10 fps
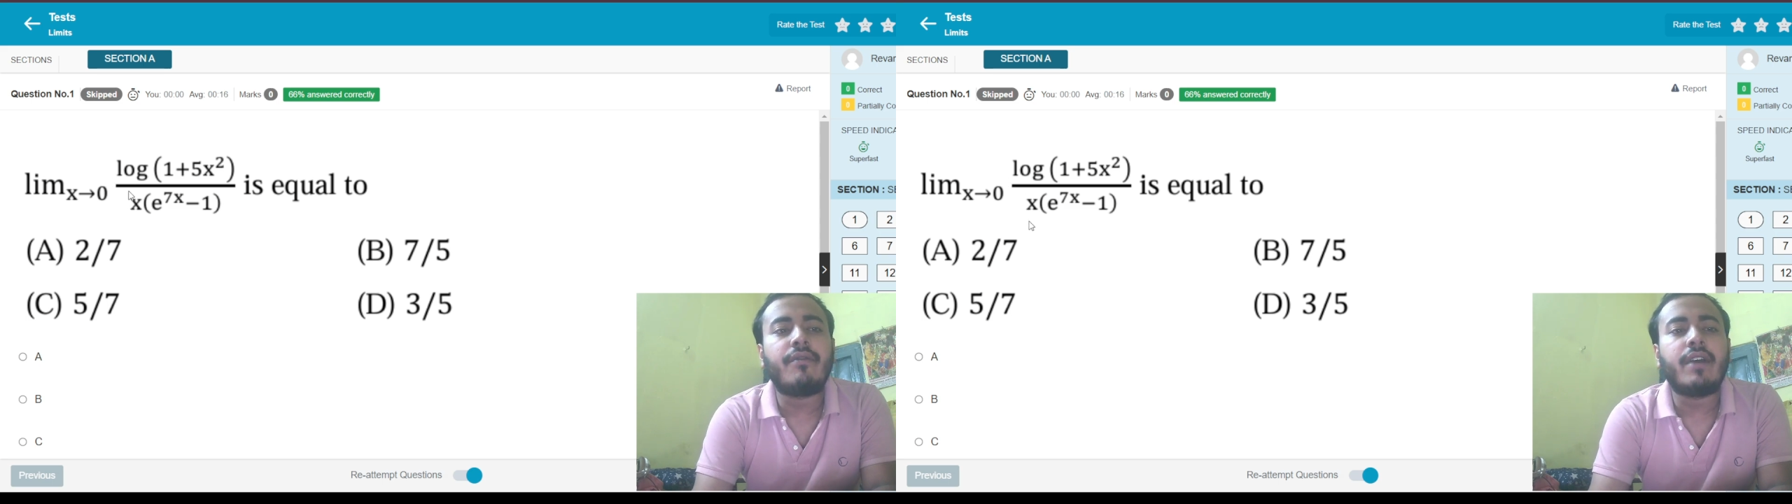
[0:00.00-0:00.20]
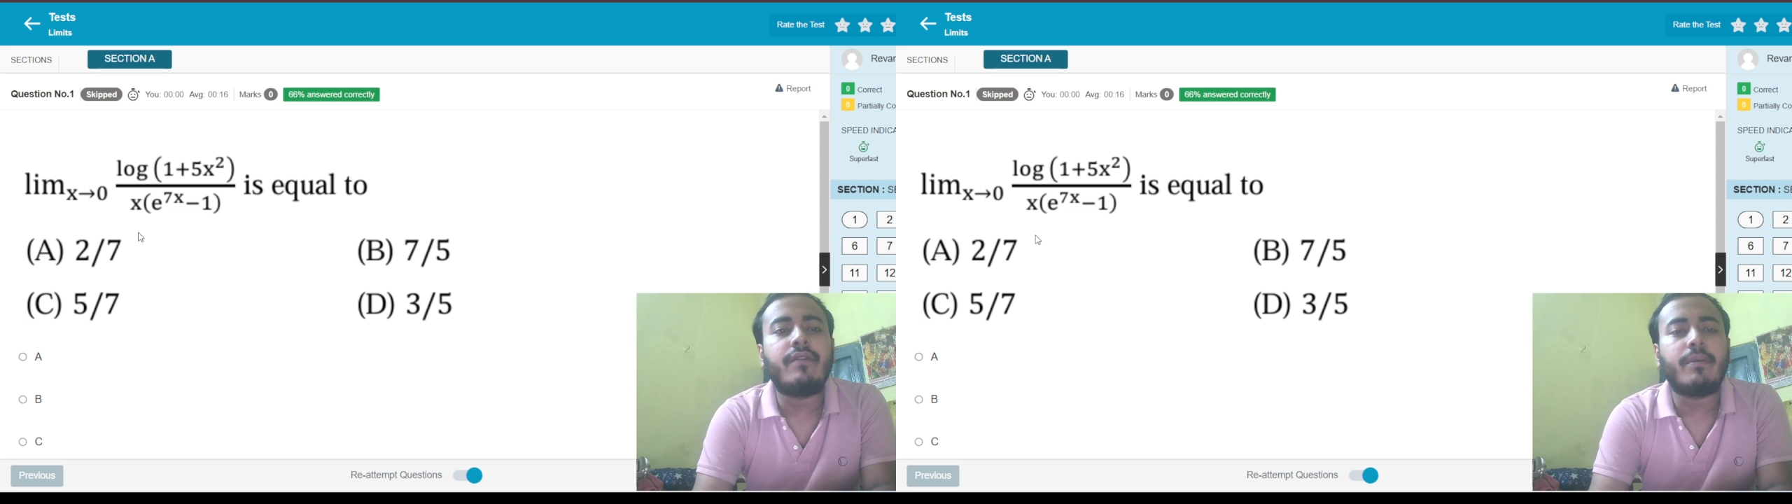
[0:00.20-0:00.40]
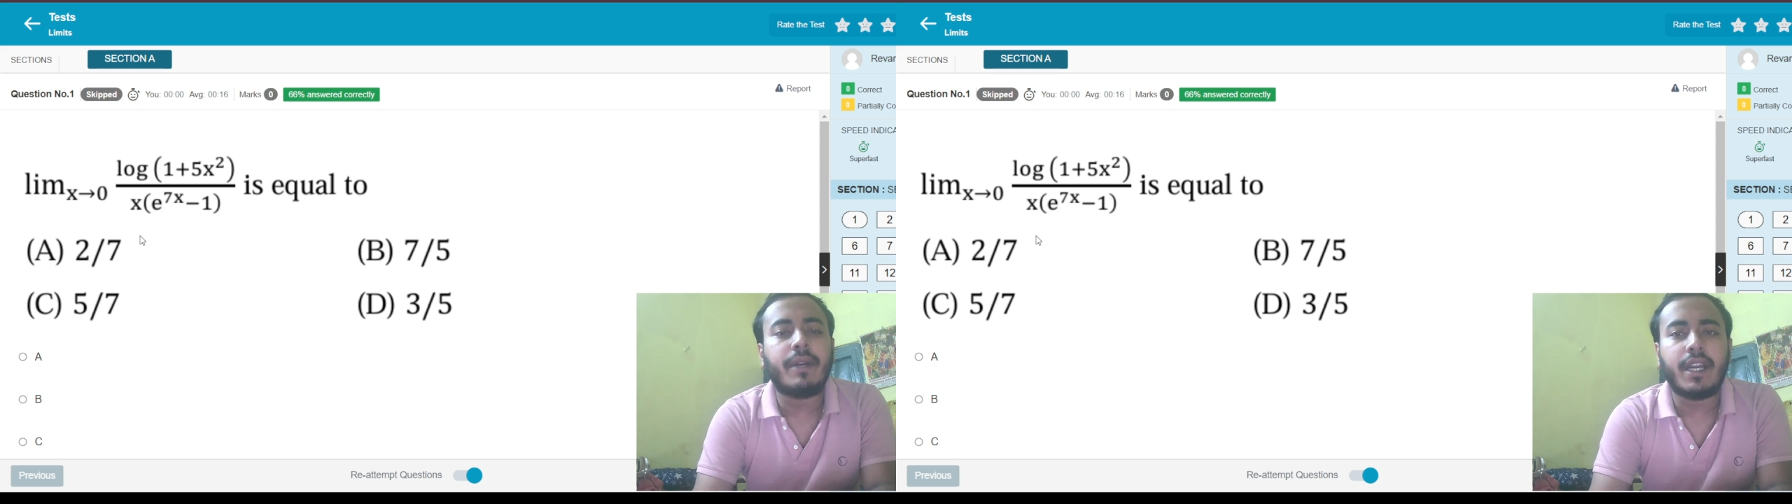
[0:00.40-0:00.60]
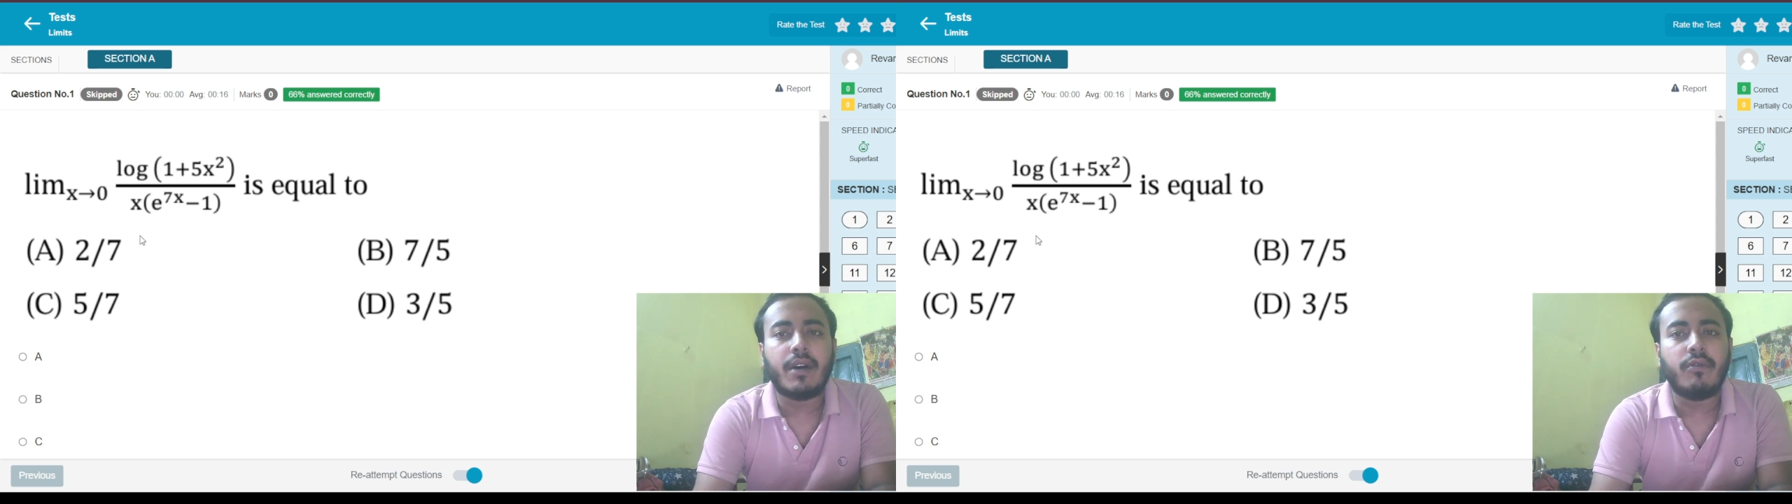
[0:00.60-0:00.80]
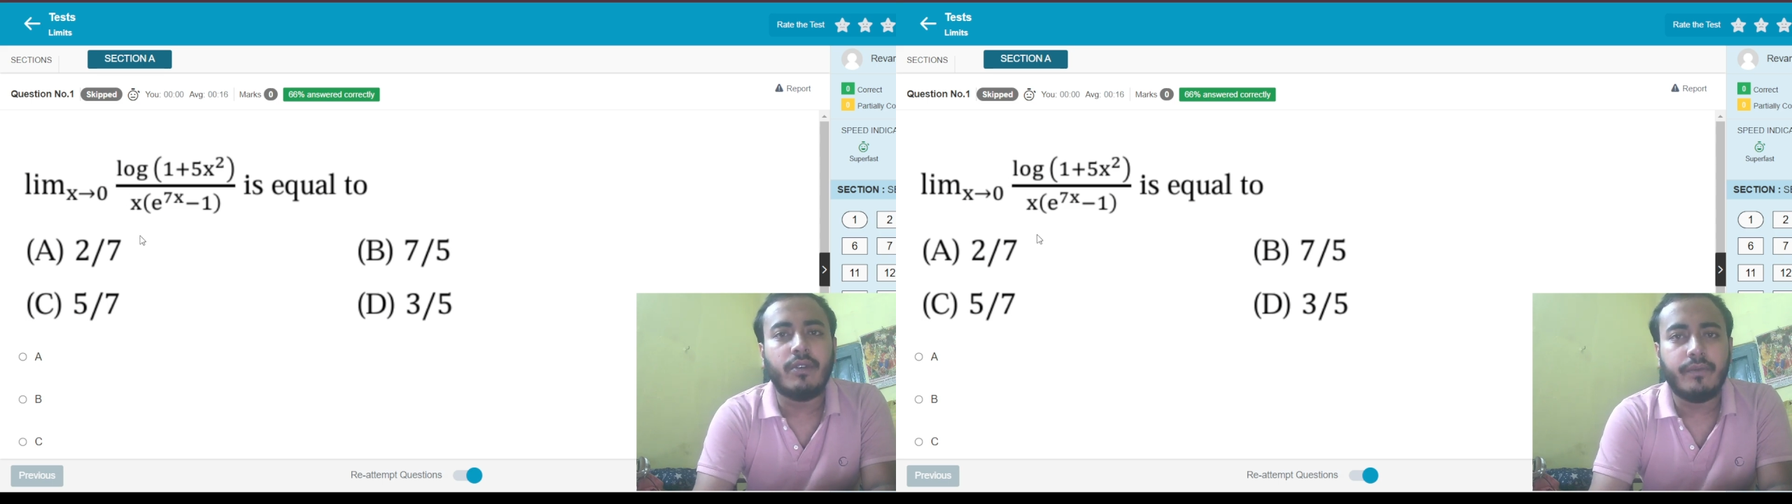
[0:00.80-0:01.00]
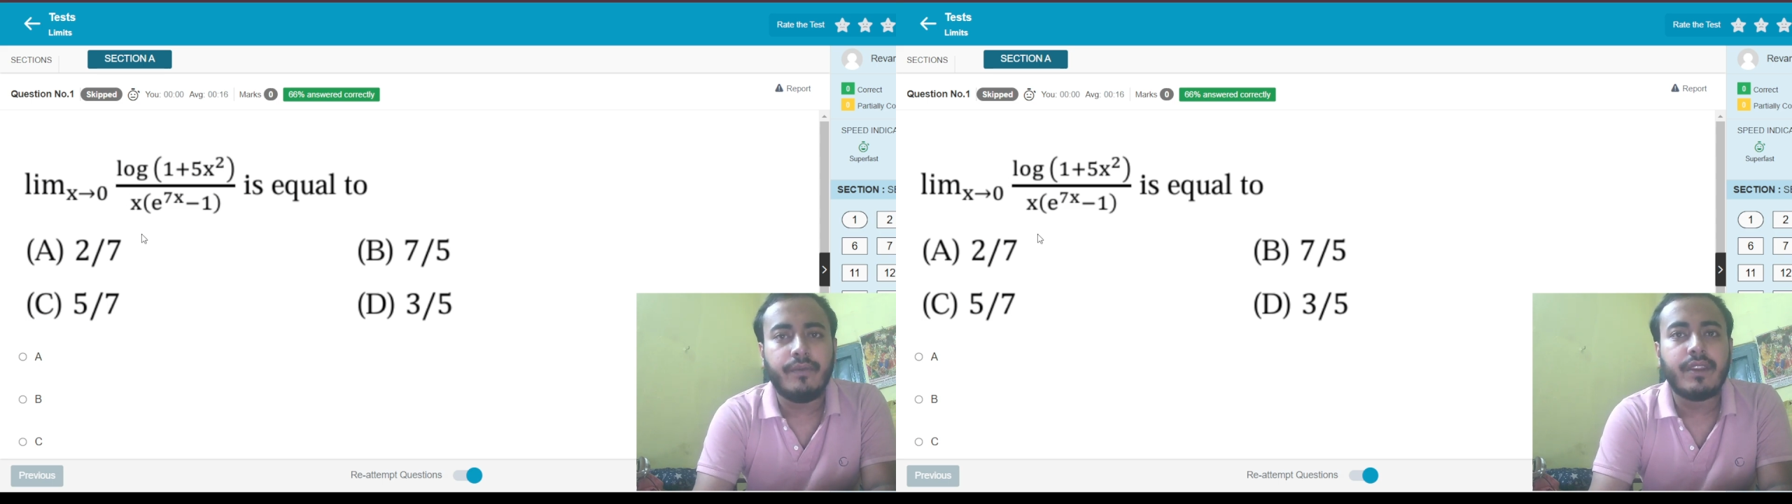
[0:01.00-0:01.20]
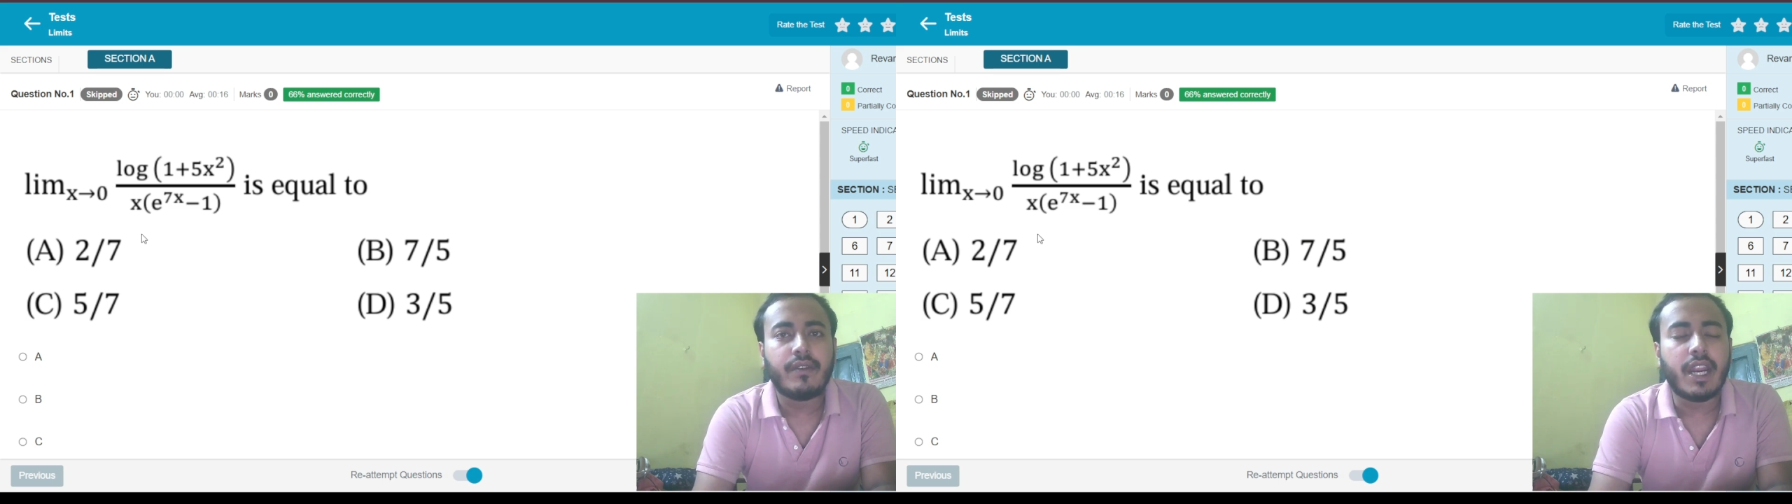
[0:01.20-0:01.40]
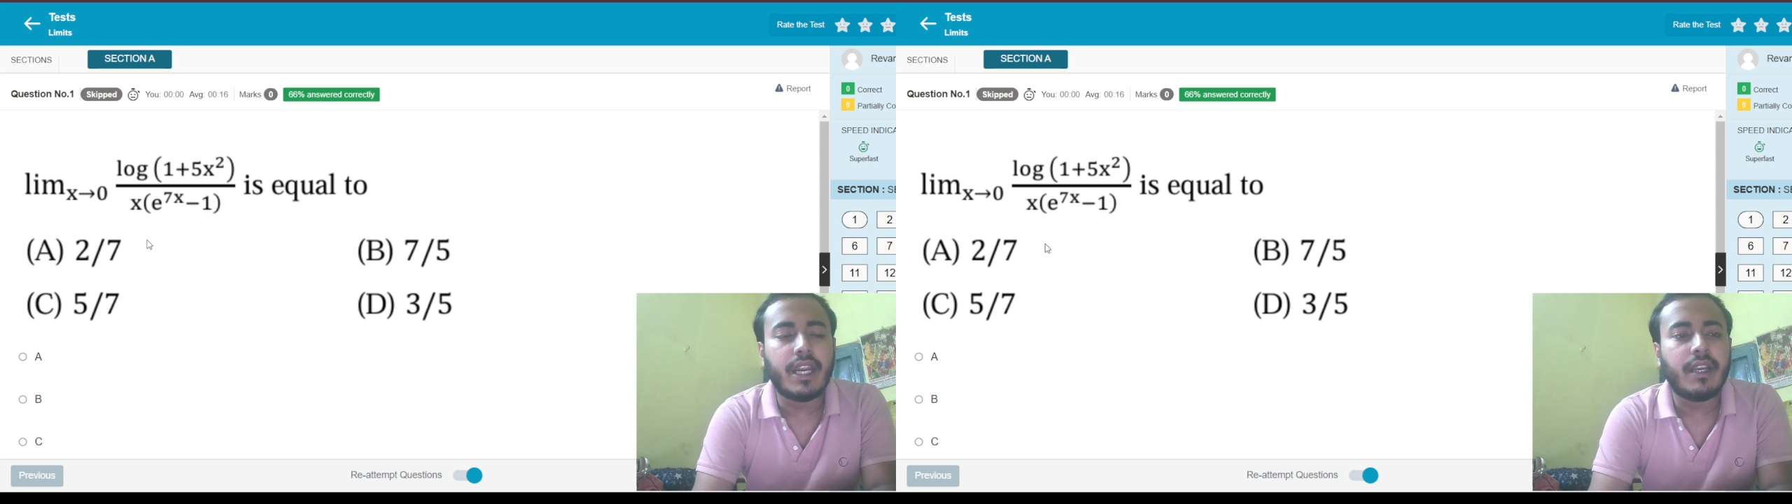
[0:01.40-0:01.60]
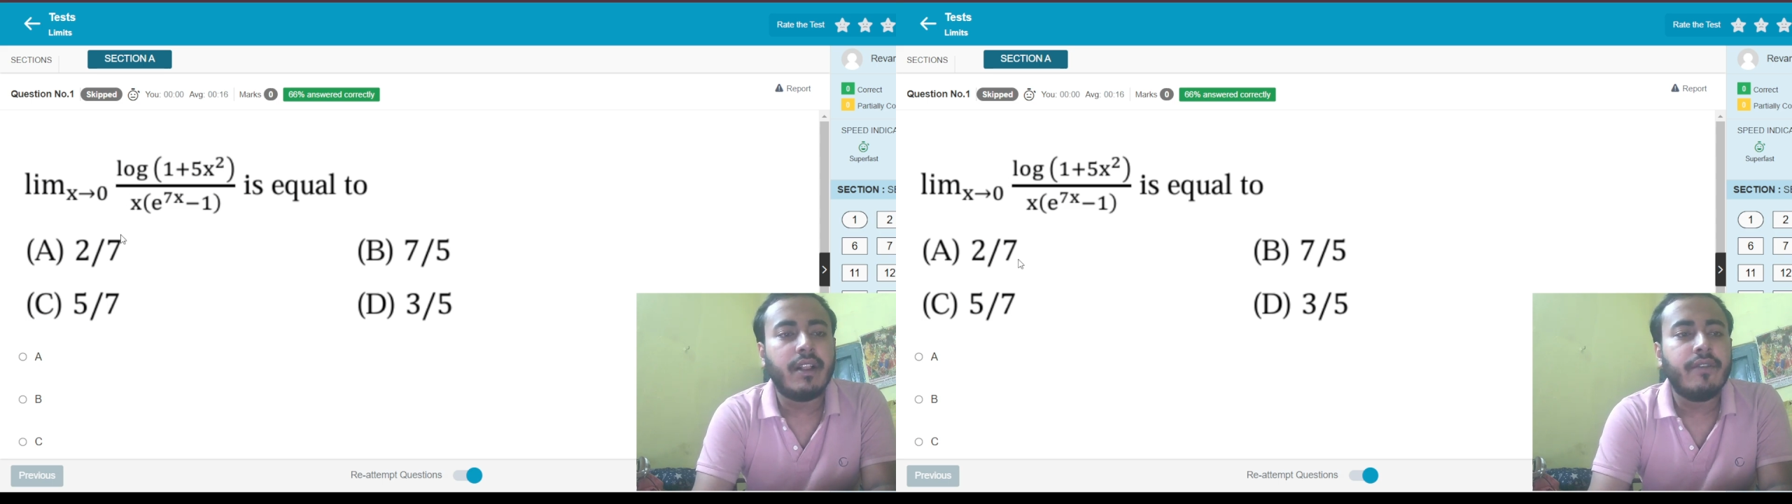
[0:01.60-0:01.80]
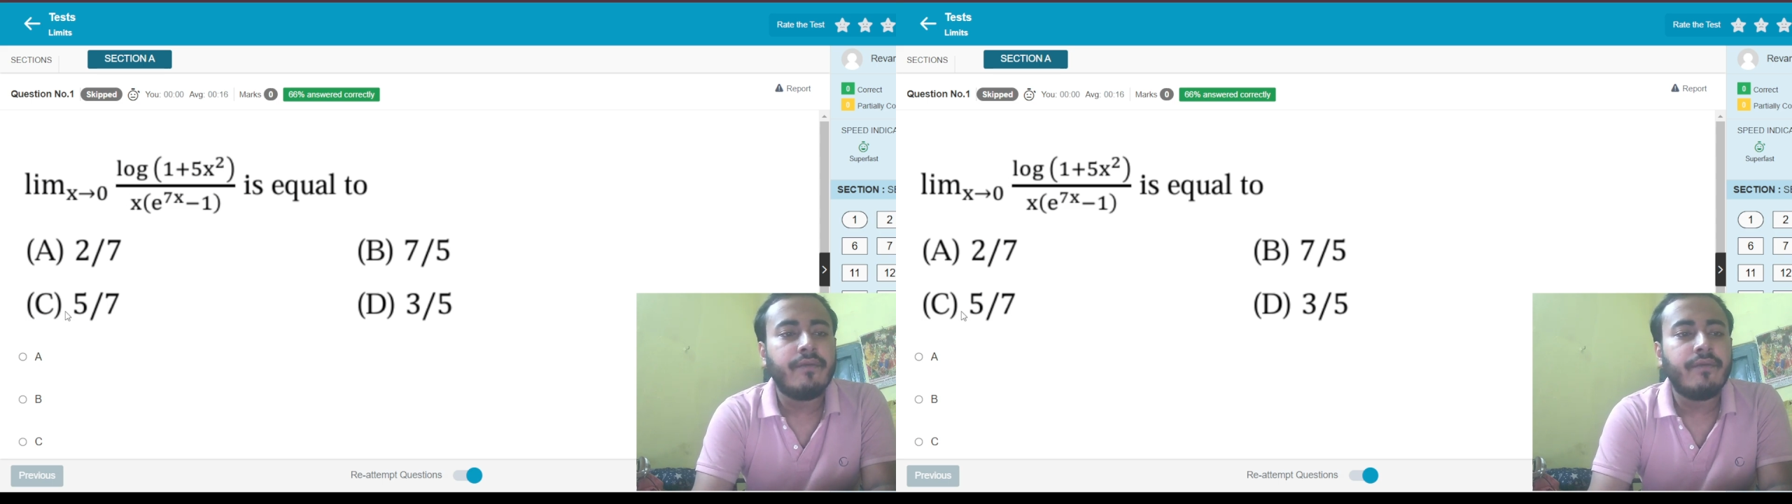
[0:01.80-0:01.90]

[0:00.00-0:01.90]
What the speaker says: 5 up and down, right?